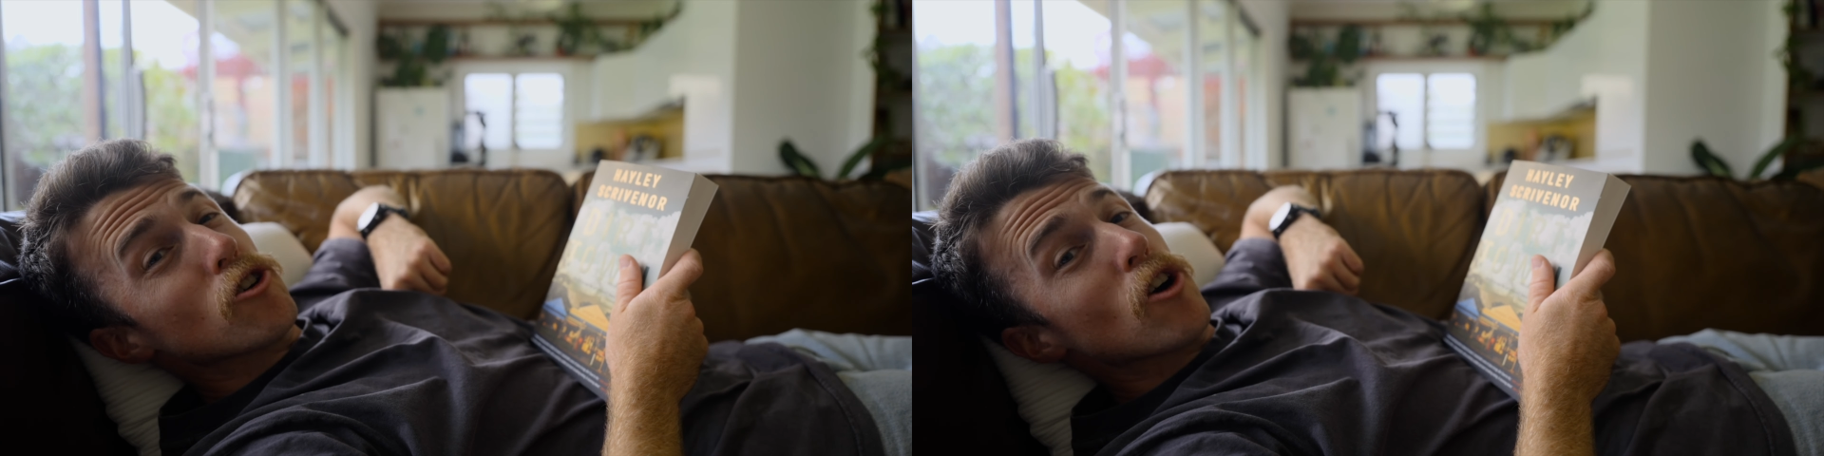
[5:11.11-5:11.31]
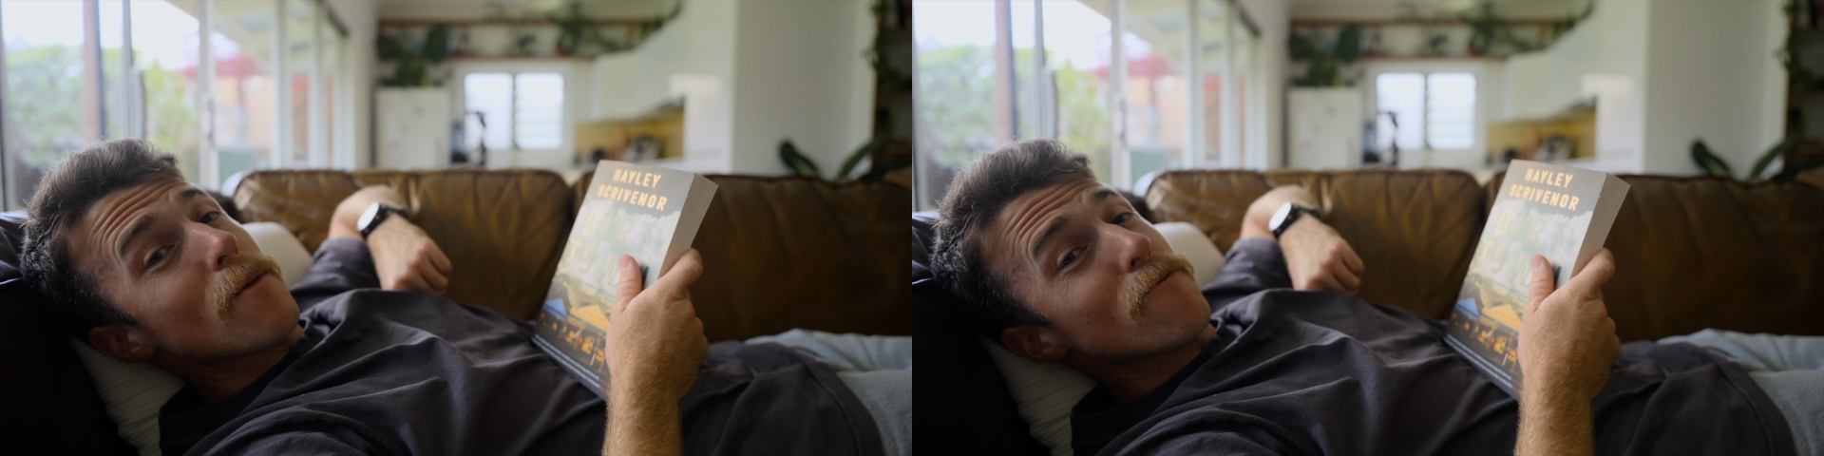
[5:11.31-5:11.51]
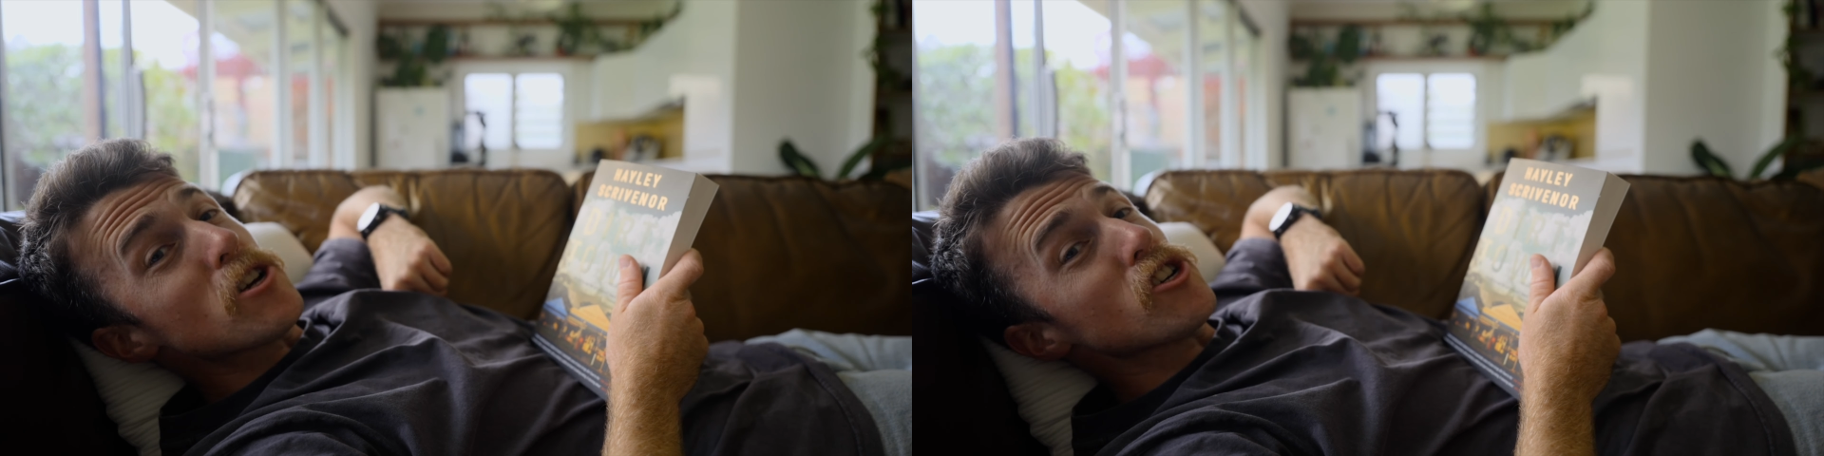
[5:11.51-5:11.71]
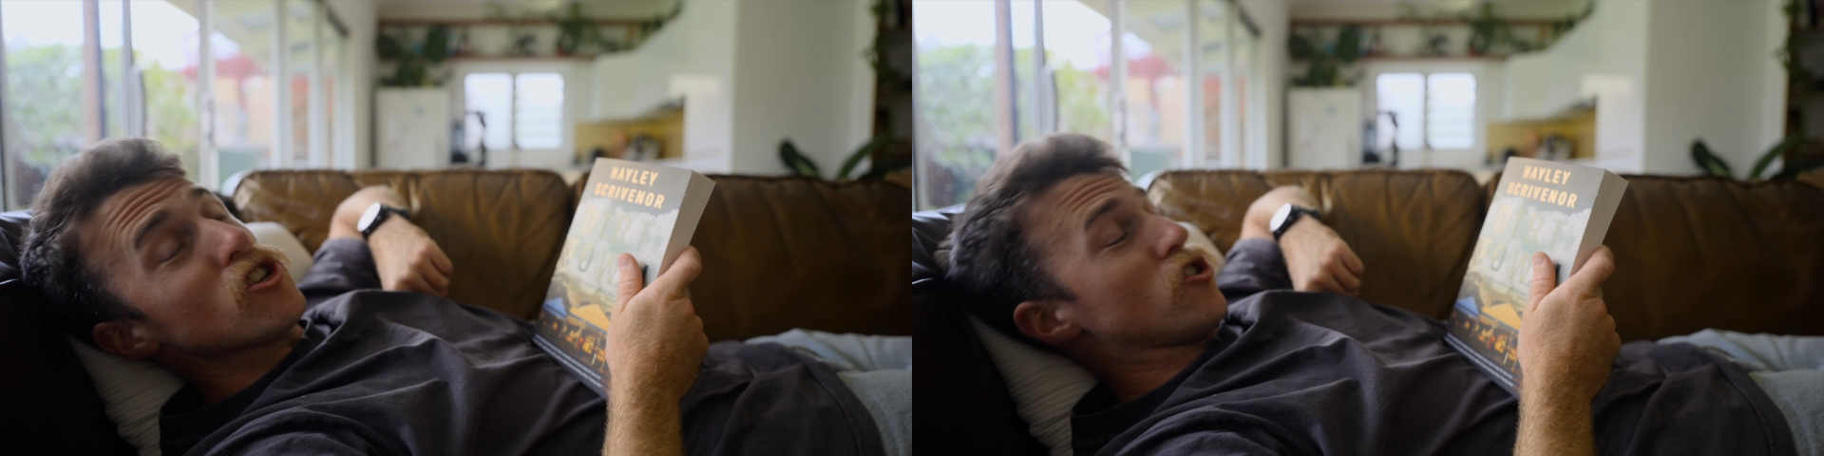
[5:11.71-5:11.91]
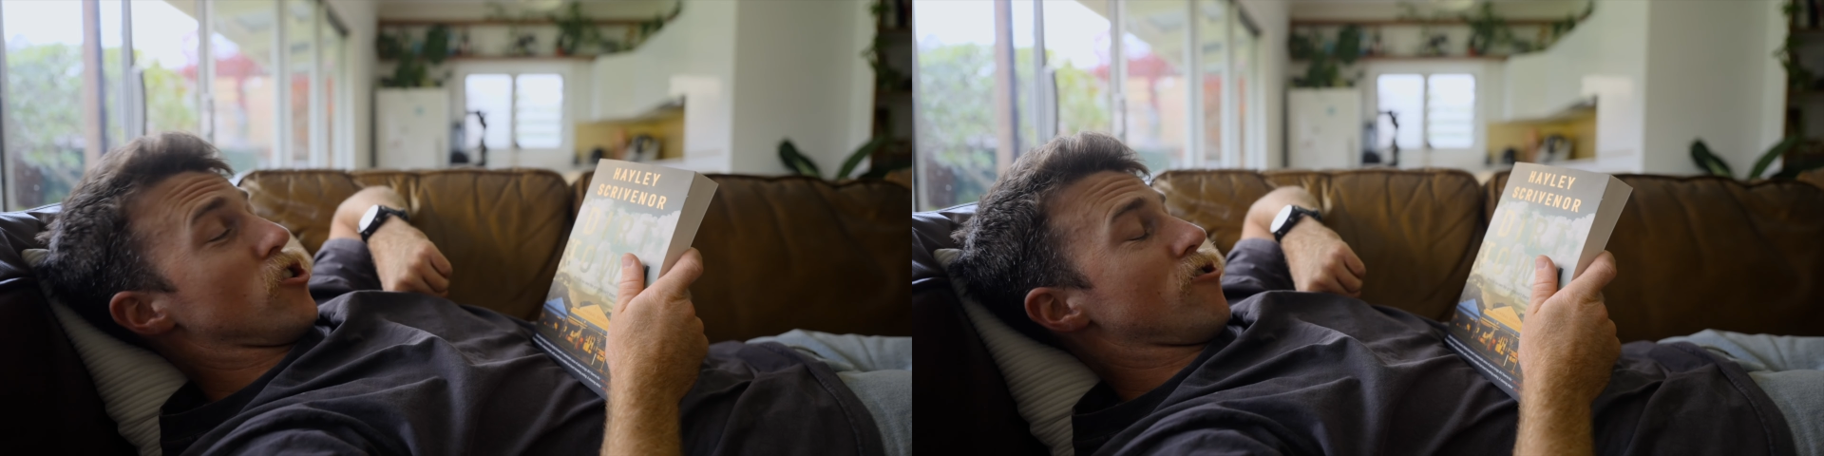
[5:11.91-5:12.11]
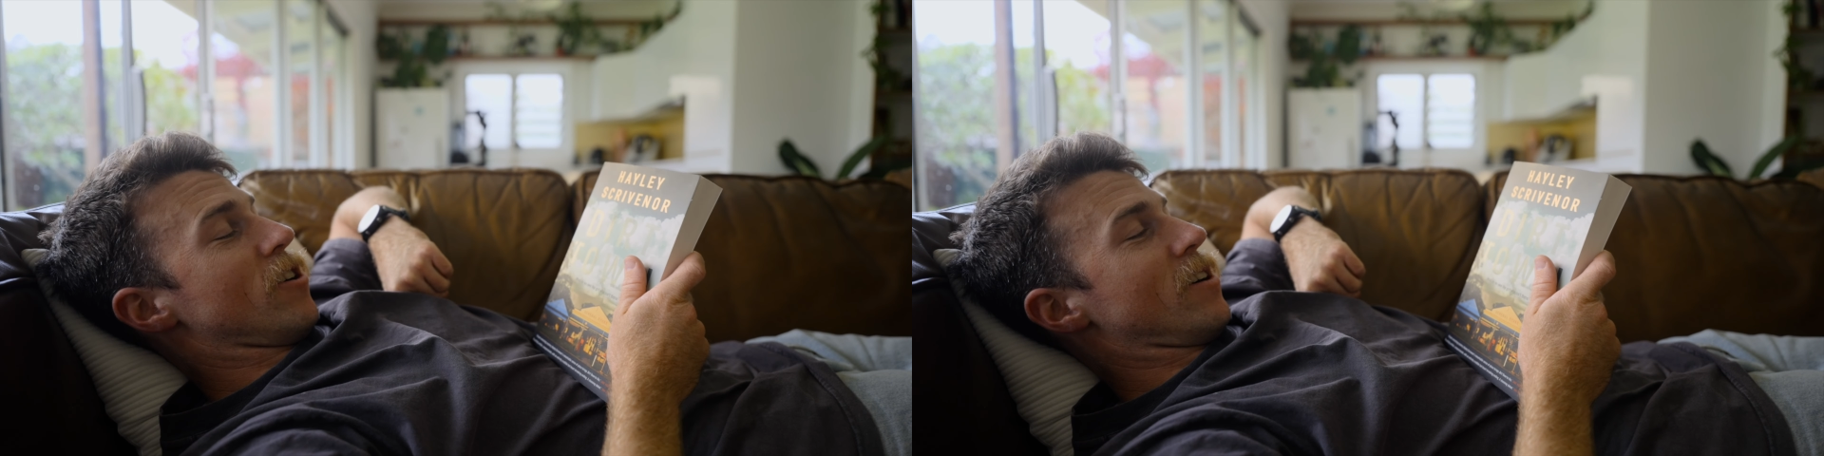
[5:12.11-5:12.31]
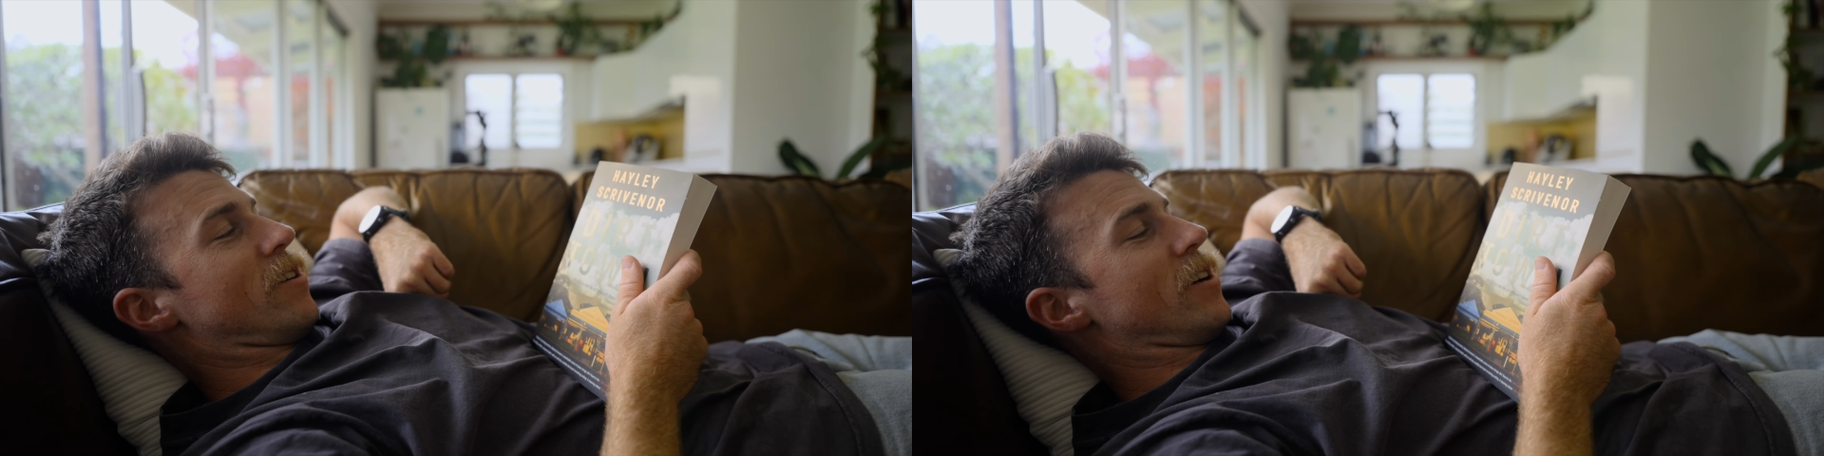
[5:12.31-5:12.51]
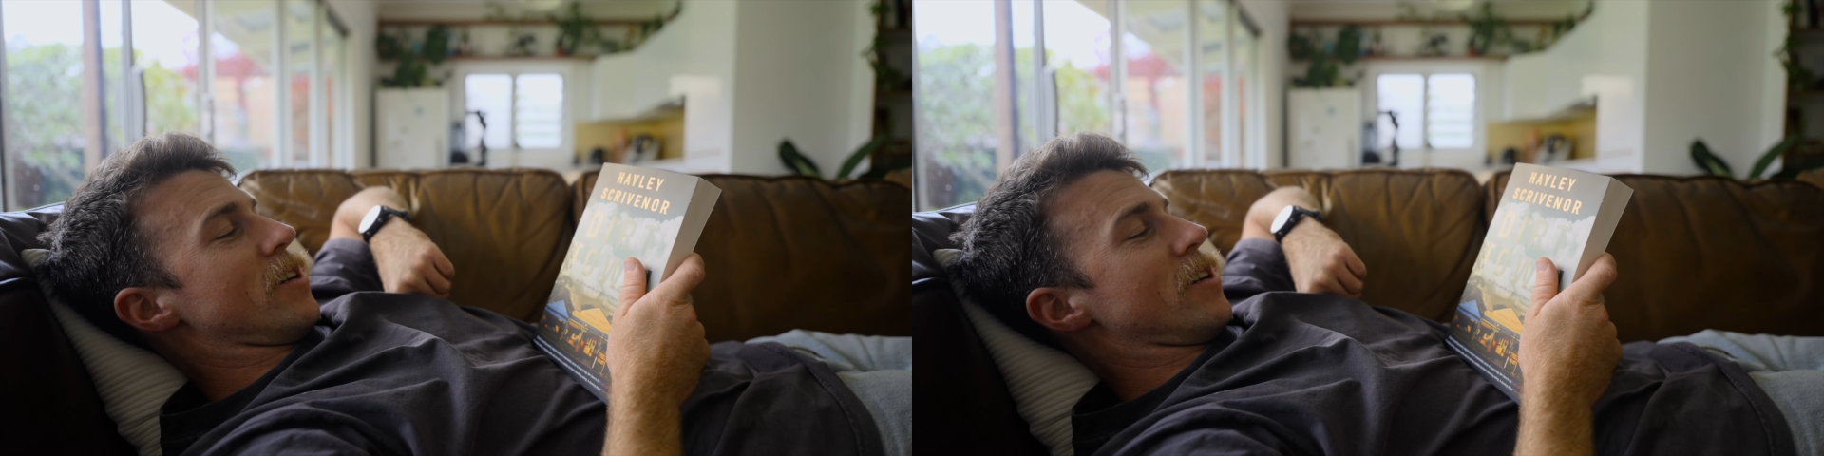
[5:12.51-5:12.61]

crime fiction genre.